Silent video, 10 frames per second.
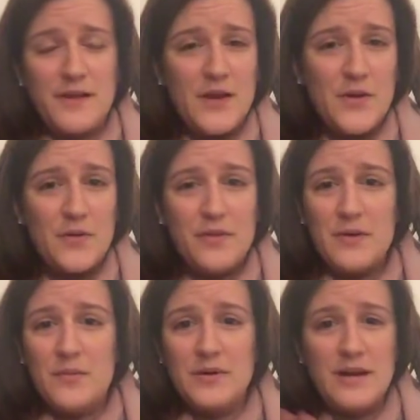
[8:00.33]
fail.
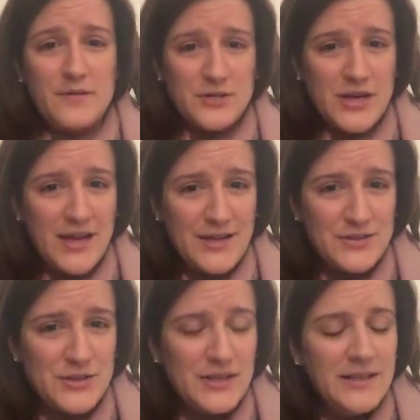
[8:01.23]
They will never
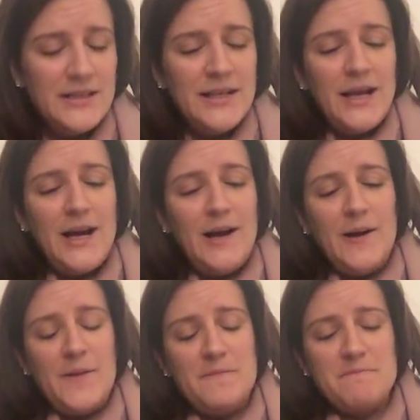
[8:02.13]
change.
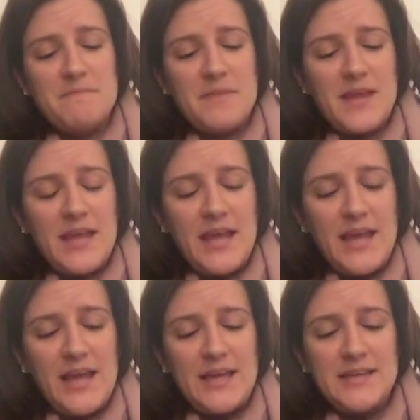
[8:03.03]
And
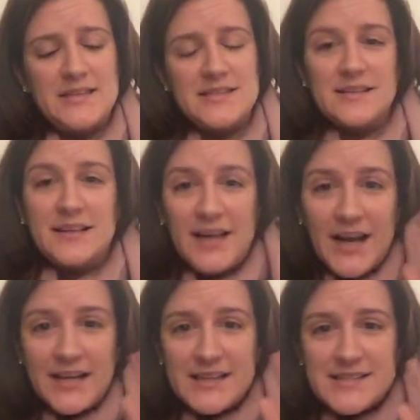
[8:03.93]

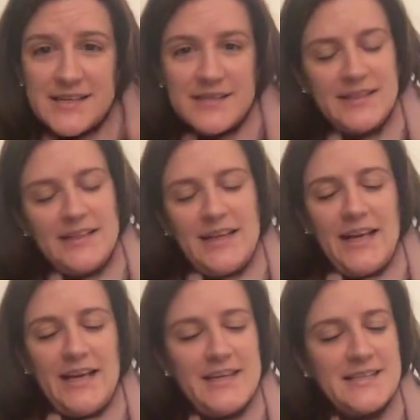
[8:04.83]
hi, Alyssa.
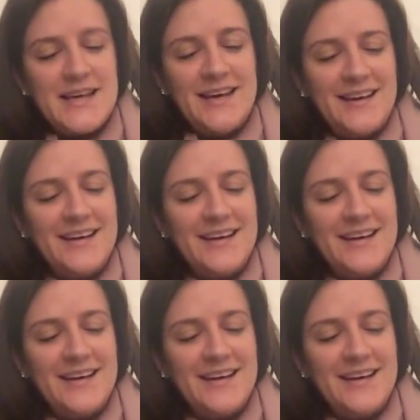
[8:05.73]
And